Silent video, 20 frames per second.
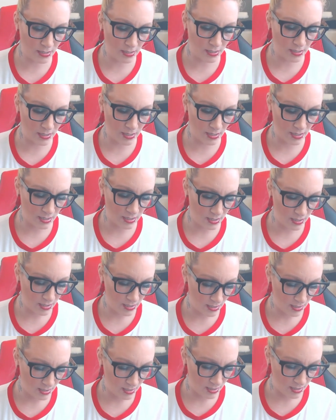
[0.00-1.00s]

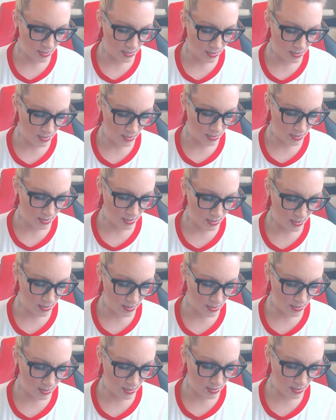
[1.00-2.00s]

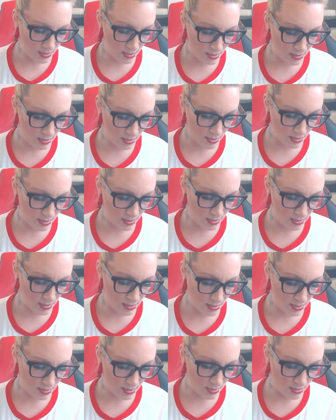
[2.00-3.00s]

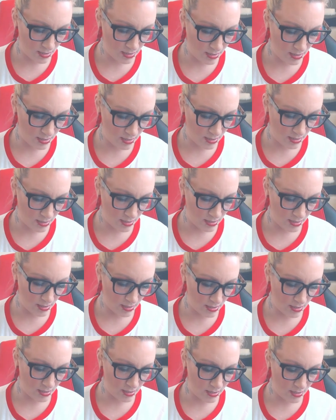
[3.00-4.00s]

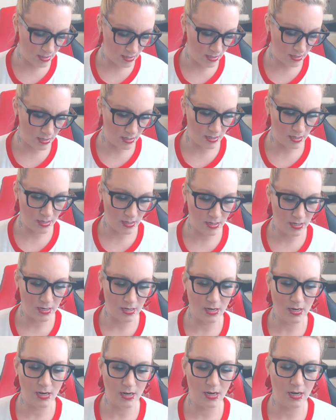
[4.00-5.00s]

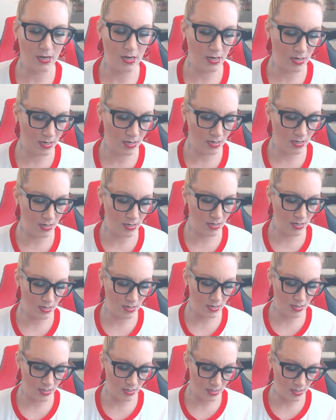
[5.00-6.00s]

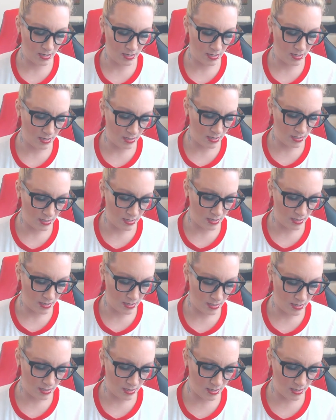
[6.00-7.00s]

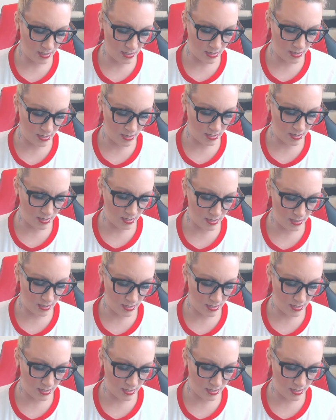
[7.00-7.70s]
Nothing is said.